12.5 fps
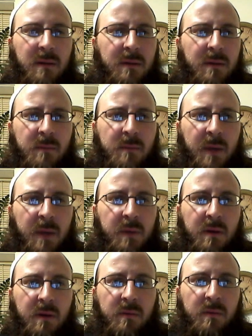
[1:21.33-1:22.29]
There may
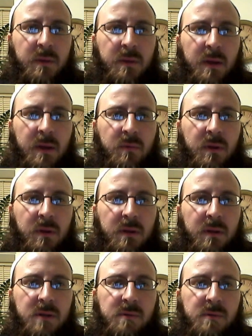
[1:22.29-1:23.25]
be another, but I really
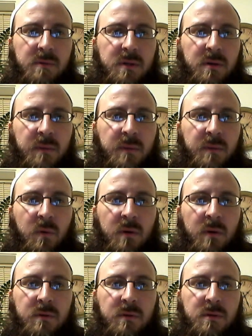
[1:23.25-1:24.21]
think it's going to be
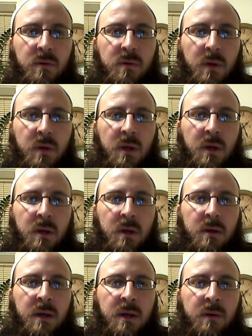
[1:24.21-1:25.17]
one of those two.
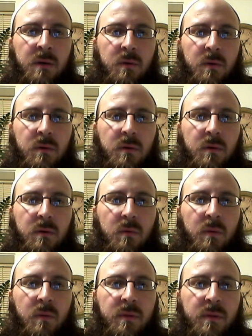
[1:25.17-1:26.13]
Now,
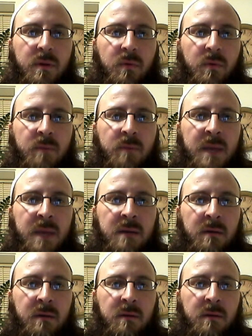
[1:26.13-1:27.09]
with the
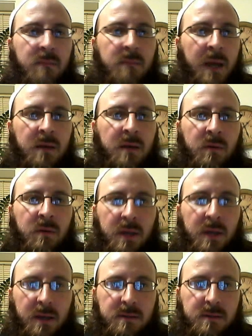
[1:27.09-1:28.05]
remainder, I can
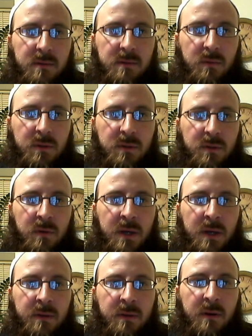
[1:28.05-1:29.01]
only guess what's going
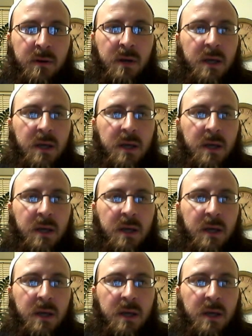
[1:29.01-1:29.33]
on there.